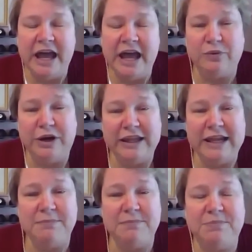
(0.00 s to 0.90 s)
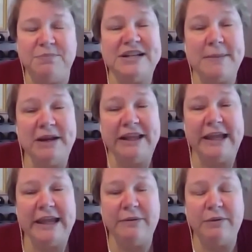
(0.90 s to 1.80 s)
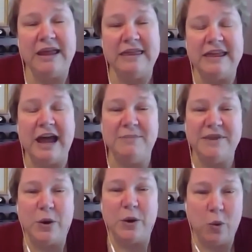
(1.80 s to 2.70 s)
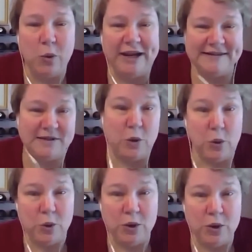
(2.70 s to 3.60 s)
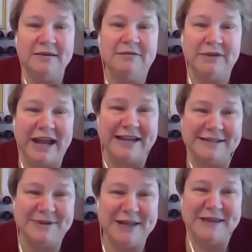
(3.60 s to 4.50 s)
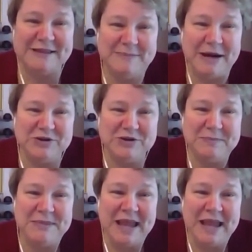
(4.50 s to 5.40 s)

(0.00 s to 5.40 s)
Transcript: Really predominantly with the oldest old, I guess, within the spectrum,